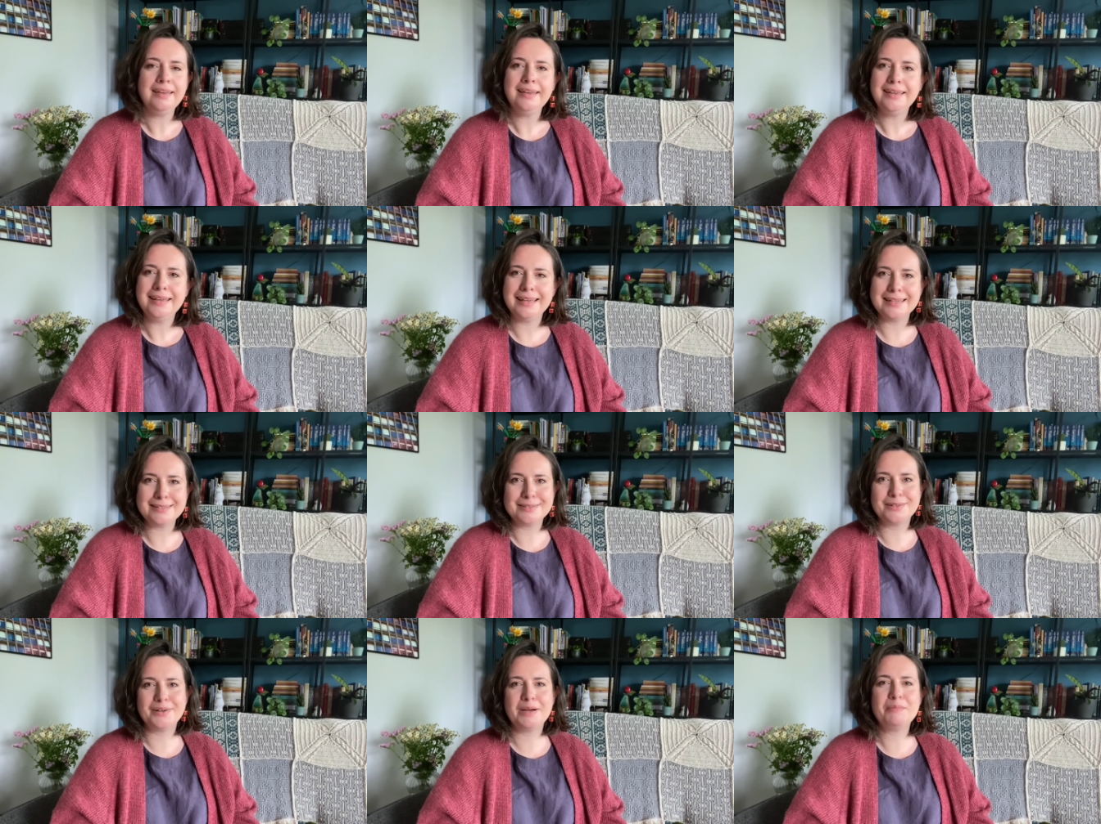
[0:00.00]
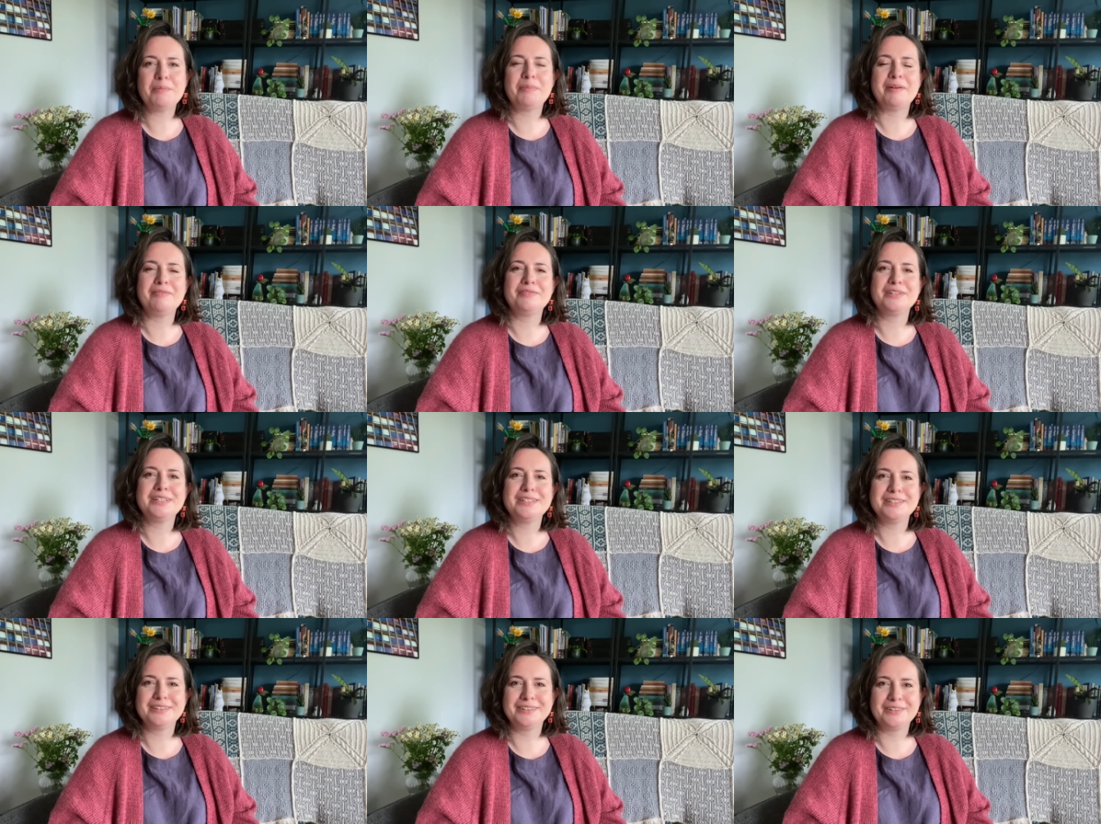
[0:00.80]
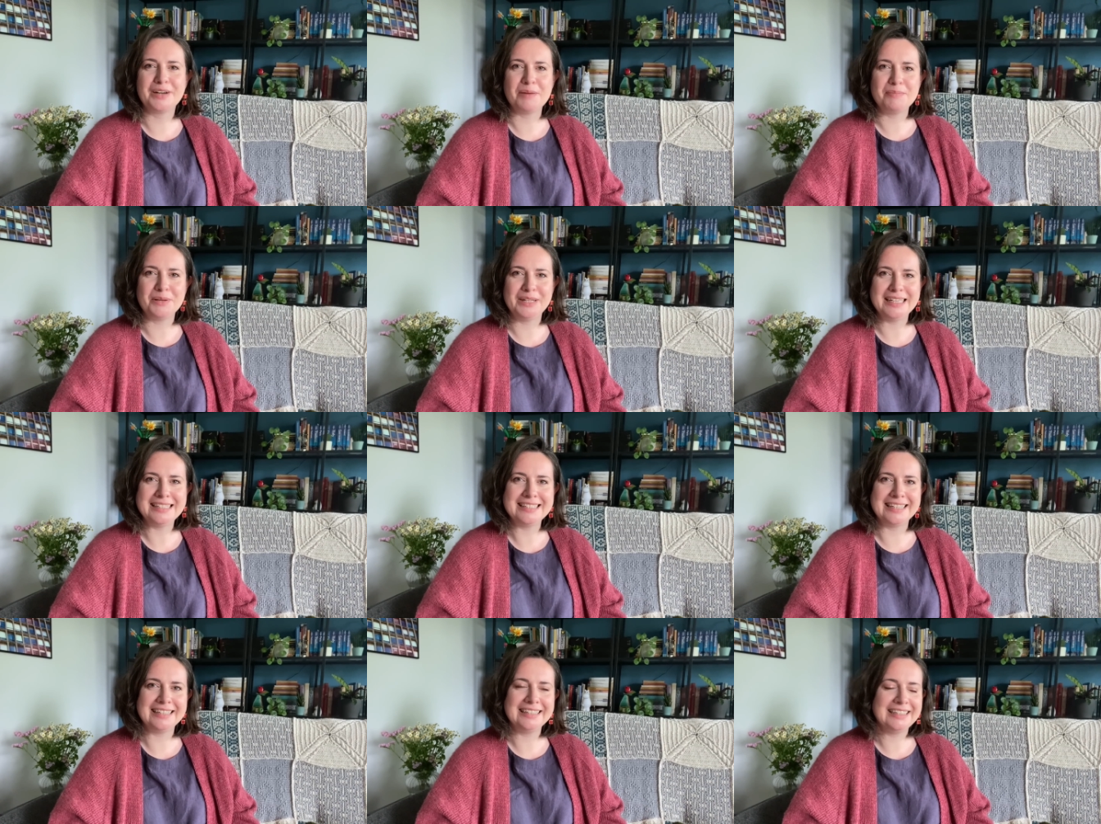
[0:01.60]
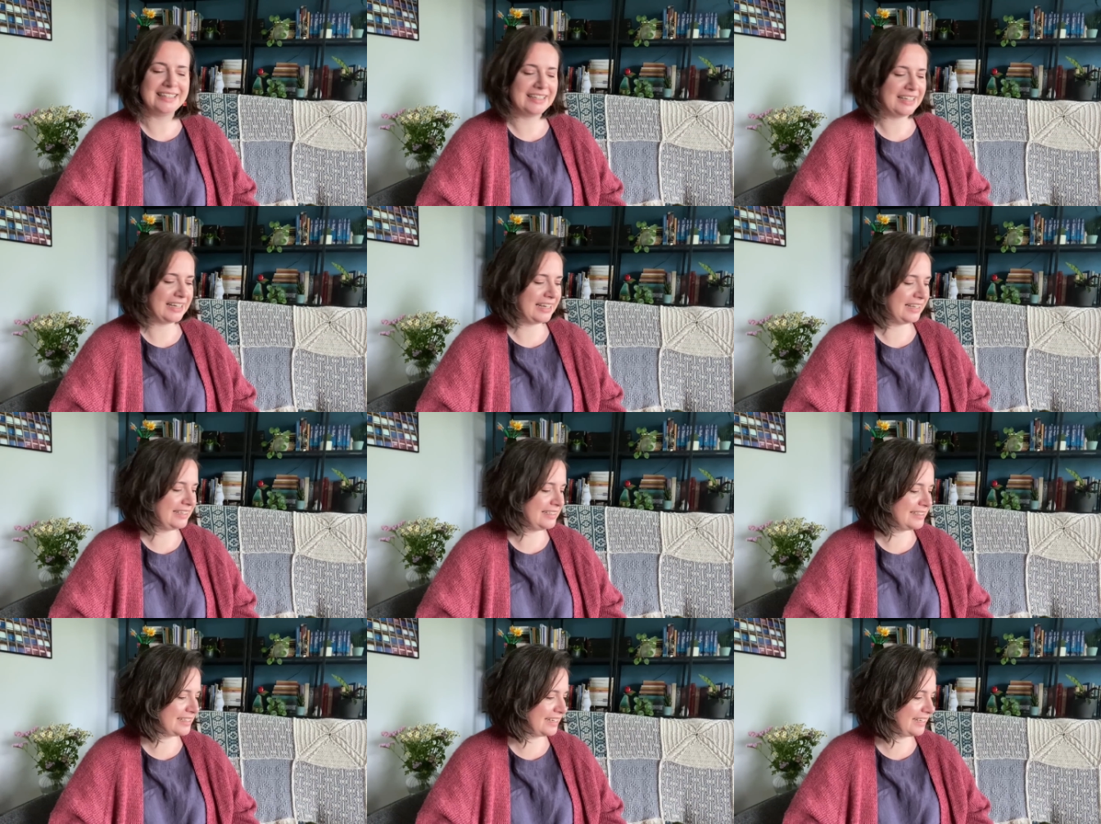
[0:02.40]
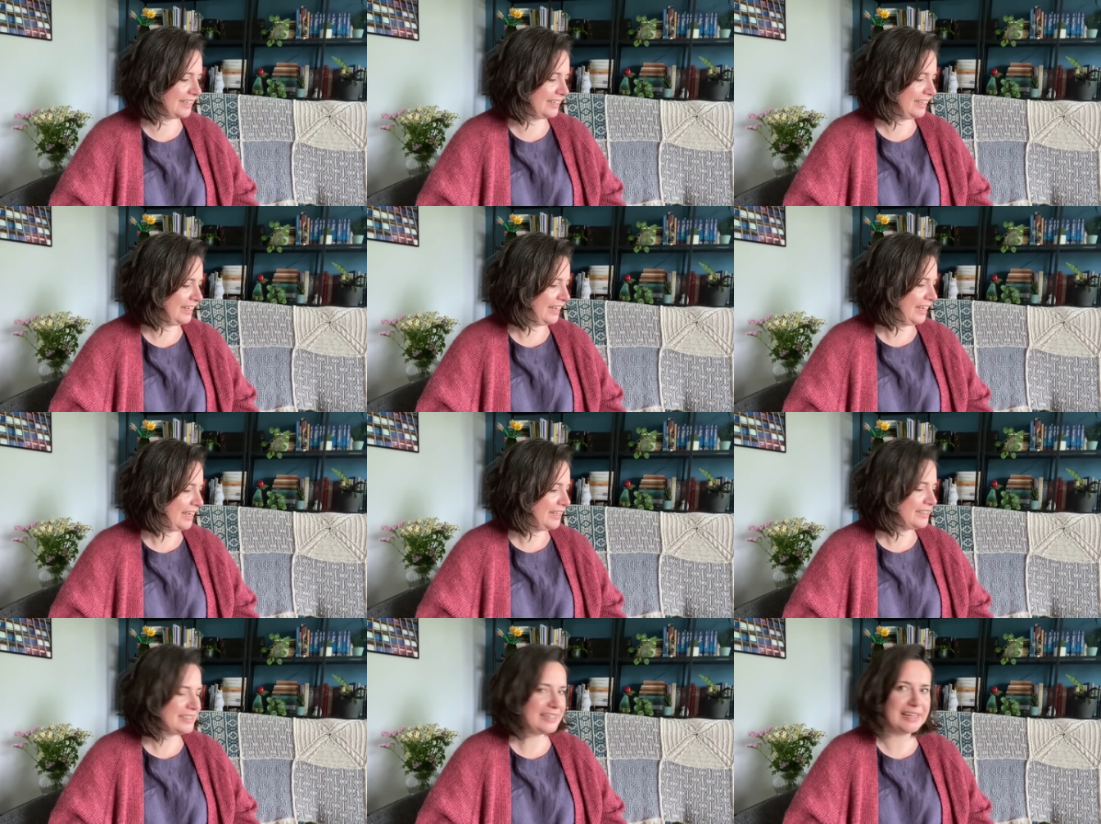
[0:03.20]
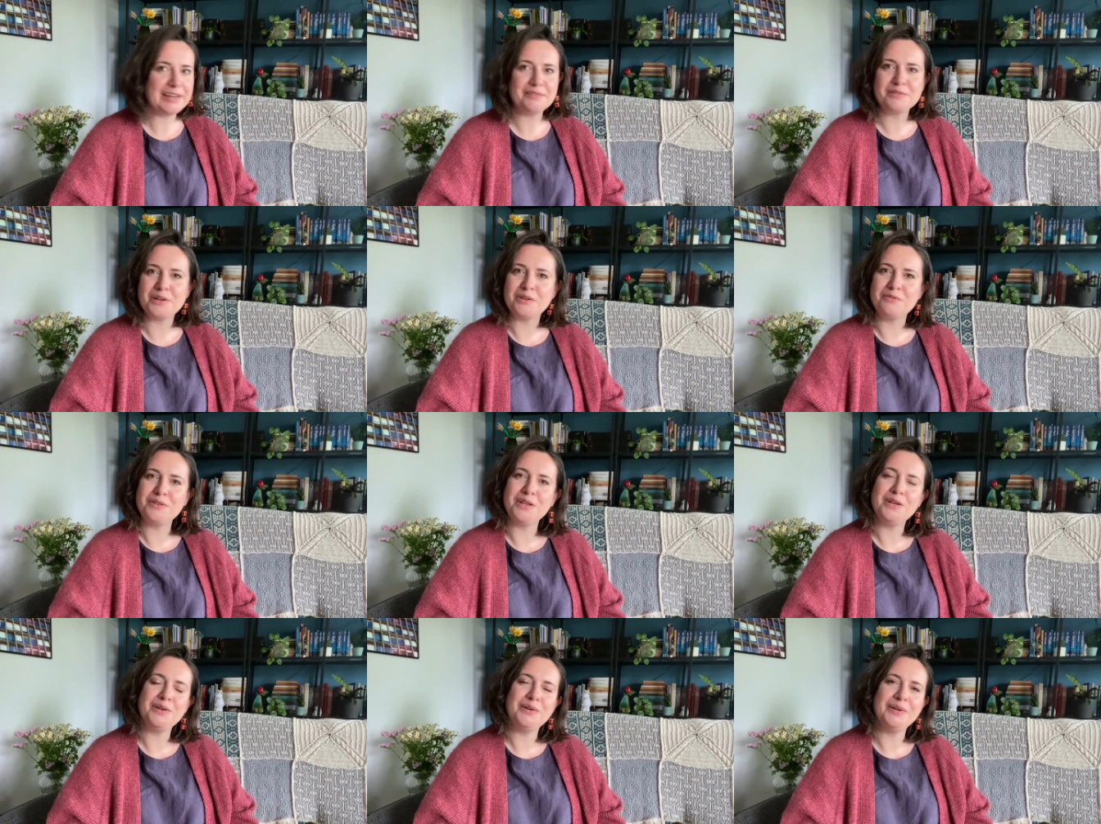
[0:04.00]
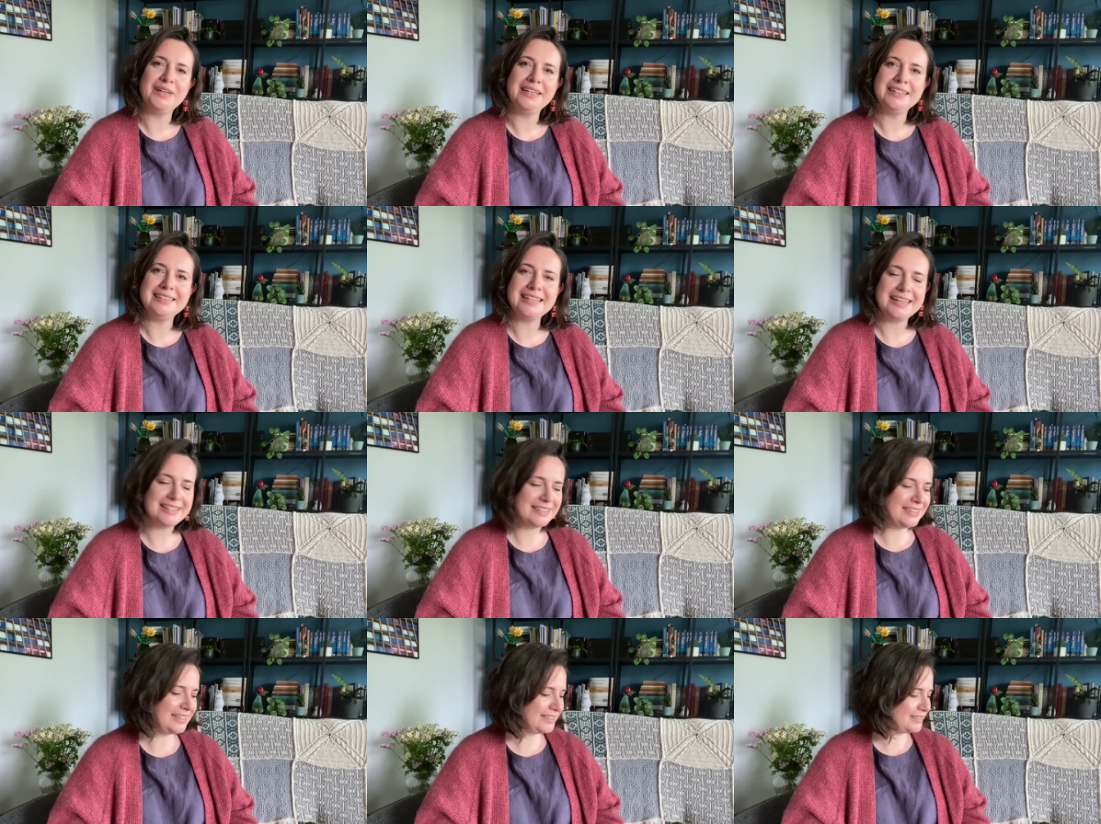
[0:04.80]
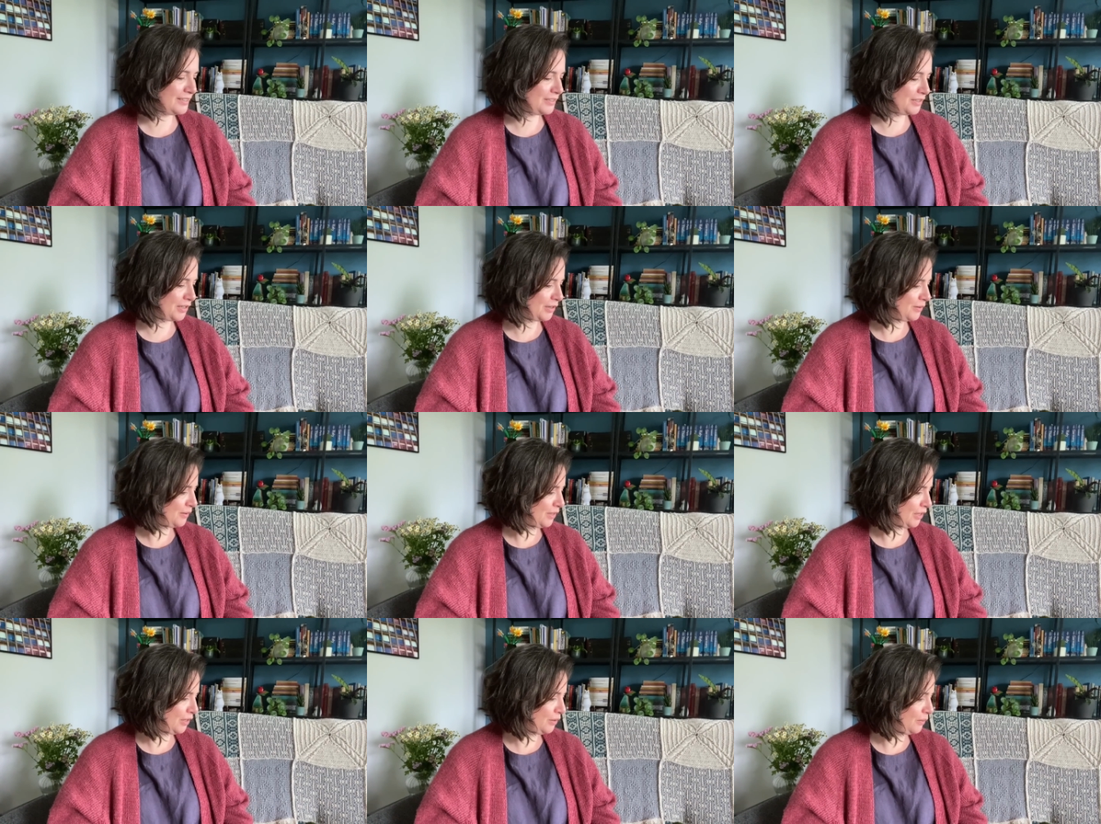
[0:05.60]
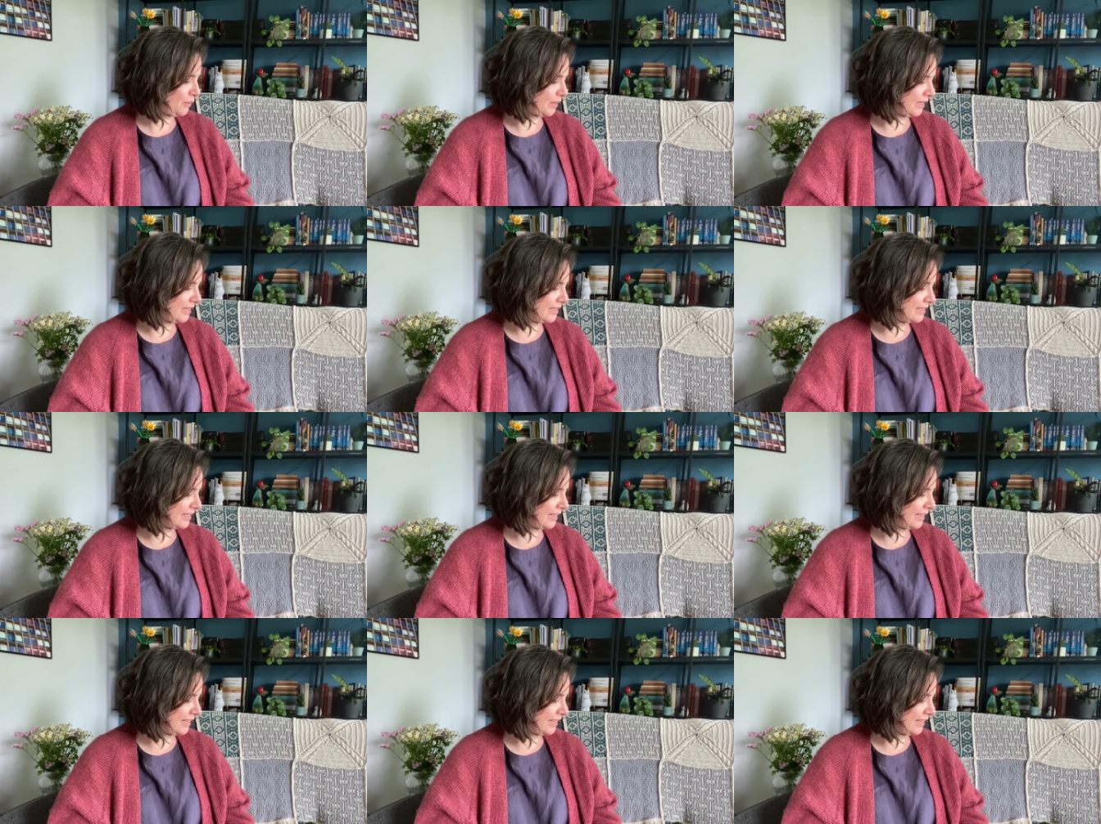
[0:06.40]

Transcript: Yes, grab a beverage, grab your knitting, and today I've got a few test knits to show you and